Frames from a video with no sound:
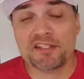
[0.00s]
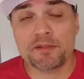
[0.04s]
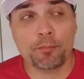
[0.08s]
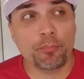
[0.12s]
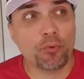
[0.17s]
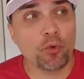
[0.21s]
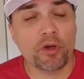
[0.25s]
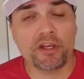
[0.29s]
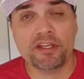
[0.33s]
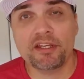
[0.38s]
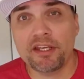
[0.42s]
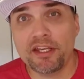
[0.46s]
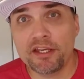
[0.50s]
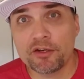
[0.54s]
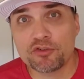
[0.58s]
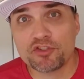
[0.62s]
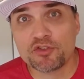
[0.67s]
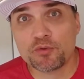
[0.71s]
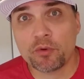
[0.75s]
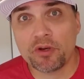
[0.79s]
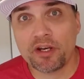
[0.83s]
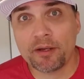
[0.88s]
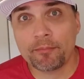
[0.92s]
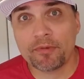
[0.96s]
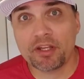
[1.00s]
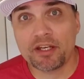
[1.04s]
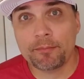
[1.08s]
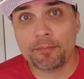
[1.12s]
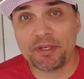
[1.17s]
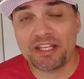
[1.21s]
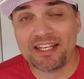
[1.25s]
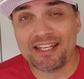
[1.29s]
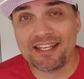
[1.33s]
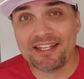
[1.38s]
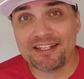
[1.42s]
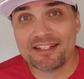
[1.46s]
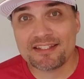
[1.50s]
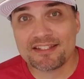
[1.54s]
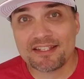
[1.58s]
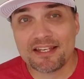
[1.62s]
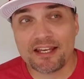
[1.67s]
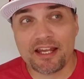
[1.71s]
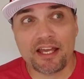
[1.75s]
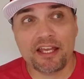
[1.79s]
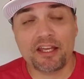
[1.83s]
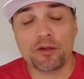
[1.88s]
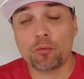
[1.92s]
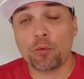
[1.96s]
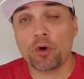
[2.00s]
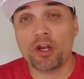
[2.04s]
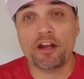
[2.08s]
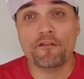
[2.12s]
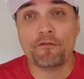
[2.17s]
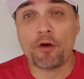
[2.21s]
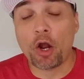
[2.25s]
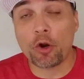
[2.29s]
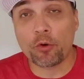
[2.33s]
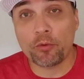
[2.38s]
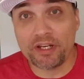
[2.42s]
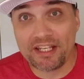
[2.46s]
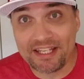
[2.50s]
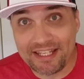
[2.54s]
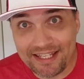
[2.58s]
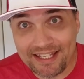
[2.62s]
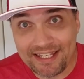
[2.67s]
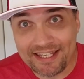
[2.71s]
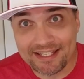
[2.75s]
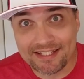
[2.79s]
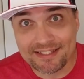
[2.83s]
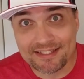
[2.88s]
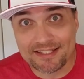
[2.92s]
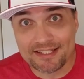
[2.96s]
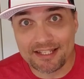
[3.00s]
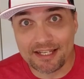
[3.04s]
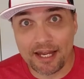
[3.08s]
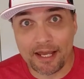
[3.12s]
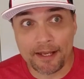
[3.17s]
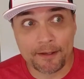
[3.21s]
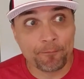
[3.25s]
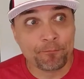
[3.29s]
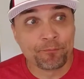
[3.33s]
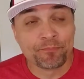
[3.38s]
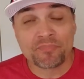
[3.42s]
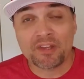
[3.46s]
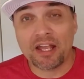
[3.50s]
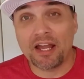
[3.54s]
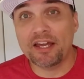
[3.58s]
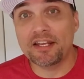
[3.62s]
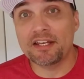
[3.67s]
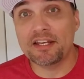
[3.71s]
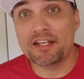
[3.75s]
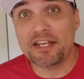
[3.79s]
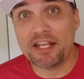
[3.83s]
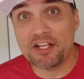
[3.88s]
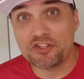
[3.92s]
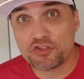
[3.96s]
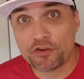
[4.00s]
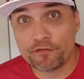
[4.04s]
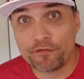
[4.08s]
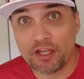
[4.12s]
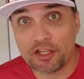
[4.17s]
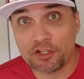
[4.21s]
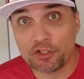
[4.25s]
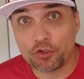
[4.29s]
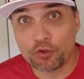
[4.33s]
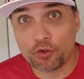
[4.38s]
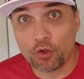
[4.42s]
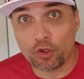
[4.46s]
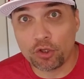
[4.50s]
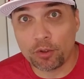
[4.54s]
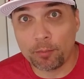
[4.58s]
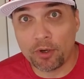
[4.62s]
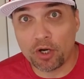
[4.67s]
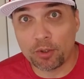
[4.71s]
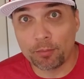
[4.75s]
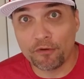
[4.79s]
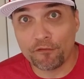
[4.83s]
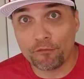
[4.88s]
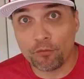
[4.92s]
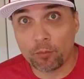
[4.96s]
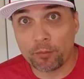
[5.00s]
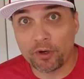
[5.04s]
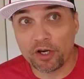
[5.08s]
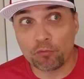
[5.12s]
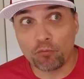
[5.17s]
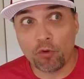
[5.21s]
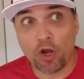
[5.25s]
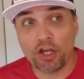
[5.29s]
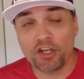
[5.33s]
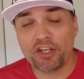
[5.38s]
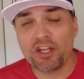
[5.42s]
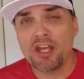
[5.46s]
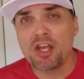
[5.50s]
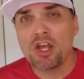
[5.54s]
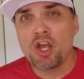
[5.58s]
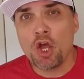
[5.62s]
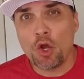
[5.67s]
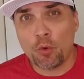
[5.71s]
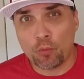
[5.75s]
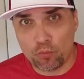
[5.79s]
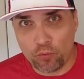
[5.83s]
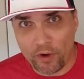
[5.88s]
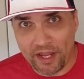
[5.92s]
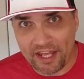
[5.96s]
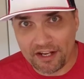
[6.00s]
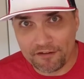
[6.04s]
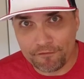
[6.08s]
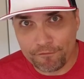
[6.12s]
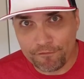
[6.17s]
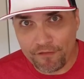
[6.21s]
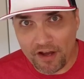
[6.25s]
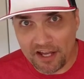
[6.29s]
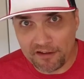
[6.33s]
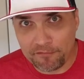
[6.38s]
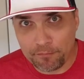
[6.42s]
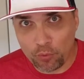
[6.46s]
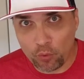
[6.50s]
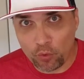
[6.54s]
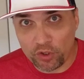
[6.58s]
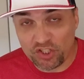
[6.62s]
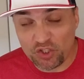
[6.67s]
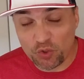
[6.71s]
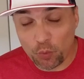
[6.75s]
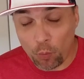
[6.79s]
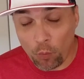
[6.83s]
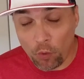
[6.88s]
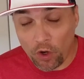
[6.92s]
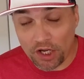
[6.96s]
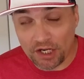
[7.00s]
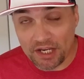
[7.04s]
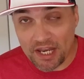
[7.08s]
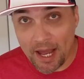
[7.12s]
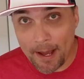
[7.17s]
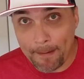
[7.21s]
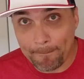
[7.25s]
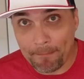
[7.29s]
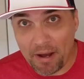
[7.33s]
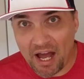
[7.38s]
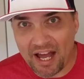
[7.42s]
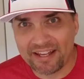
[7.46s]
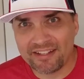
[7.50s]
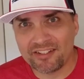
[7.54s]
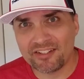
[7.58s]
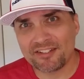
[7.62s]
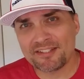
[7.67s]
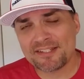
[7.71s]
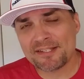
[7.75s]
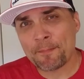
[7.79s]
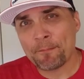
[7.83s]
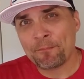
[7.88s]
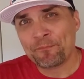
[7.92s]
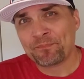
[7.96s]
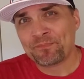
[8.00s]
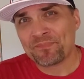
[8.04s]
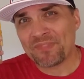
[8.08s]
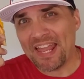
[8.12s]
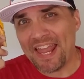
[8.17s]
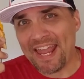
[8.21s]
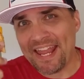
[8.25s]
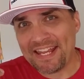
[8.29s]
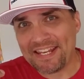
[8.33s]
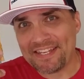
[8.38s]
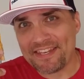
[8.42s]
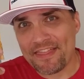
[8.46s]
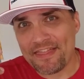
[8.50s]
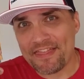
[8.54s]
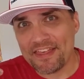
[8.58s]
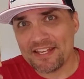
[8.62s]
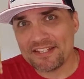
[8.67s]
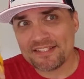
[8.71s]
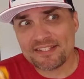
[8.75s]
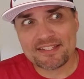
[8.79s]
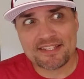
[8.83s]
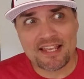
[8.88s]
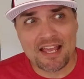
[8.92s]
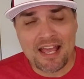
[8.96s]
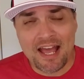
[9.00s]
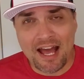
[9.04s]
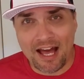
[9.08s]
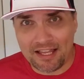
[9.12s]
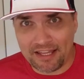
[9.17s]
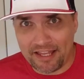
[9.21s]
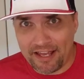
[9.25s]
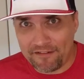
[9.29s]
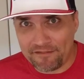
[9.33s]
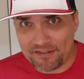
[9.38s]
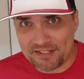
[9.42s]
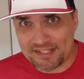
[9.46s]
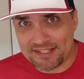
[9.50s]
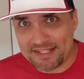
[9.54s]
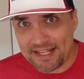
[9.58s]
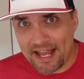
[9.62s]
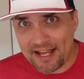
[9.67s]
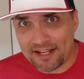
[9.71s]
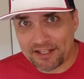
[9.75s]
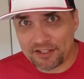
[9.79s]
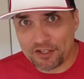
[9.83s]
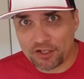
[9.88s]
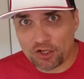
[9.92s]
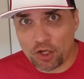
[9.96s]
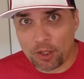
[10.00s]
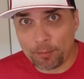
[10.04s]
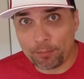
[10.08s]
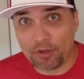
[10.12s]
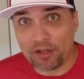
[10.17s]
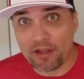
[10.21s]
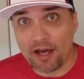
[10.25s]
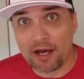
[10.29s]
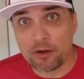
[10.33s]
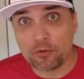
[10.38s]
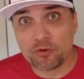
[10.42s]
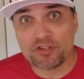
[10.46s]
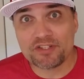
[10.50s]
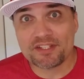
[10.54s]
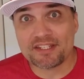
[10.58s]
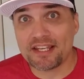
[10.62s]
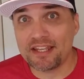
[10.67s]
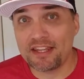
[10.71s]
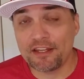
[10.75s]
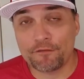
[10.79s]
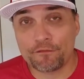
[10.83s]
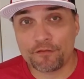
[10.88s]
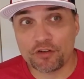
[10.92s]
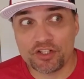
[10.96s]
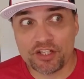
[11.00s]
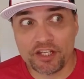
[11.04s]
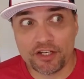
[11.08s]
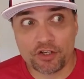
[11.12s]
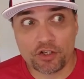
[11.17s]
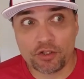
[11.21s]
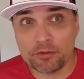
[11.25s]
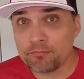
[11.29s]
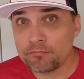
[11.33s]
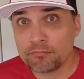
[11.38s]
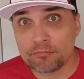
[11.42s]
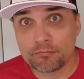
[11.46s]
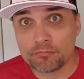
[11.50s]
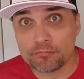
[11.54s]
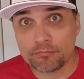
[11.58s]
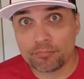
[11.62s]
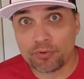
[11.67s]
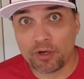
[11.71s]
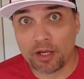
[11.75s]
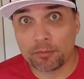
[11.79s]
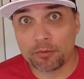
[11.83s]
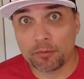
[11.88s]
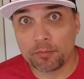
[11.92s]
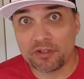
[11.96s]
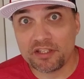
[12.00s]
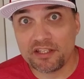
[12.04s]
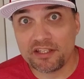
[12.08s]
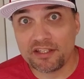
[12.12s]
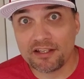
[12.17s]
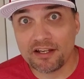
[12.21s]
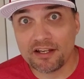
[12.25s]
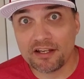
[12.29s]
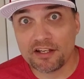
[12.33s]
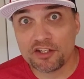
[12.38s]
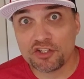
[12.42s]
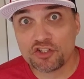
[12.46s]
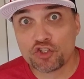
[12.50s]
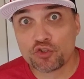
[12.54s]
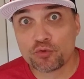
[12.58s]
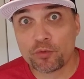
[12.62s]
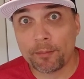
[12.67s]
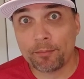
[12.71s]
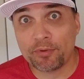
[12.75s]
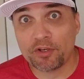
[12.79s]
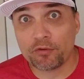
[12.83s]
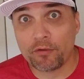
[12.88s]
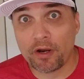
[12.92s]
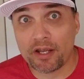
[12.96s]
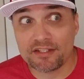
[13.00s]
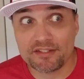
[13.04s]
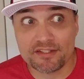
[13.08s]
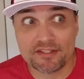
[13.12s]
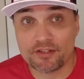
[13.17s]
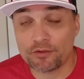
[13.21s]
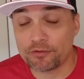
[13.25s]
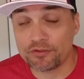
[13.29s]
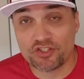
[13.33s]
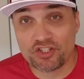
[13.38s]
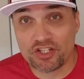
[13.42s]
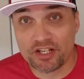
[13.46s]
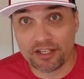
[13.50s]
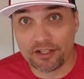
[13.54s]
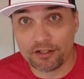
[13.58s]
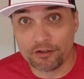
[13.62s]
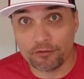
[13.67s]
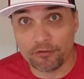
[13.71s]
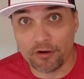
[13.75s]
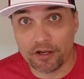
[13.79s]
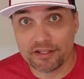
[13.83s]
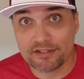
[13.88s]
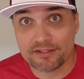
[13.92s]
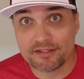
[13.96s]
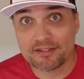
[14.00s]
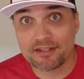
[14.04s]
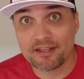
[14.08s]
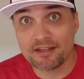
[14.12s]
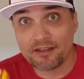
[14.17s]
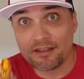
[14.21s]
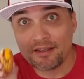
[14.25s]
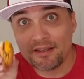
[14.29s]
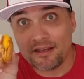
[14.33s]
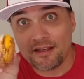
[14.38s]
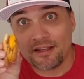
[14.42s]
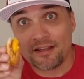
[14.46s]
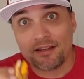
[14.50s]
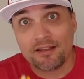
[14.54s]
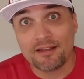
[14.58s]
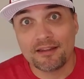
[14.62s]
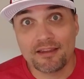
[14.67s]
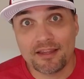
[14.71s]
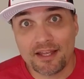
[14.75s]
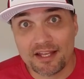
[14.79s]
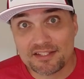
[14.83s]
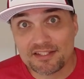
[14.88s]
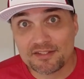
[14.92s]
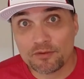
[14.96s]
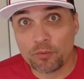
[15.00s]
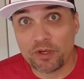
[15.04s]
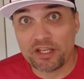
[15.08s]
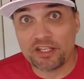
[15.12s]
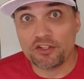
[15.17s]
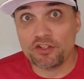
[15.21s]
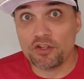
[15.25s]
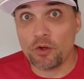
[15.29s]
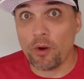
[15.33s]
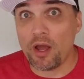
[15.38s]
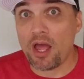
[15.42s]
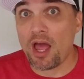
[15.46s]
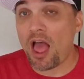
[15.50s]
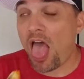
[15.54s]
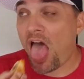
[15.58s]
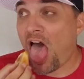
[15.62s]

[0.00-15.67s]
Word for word: in point, here's what I'm gonna be eating today and what I've already eaten today. I had a Nature Valley granola bar before my run, ran five point one miles, ate this. I'll have a snack in a couple hours, and then for dinner, probably uh, shrimp and rice, or chicken and rice. That's the way you do it.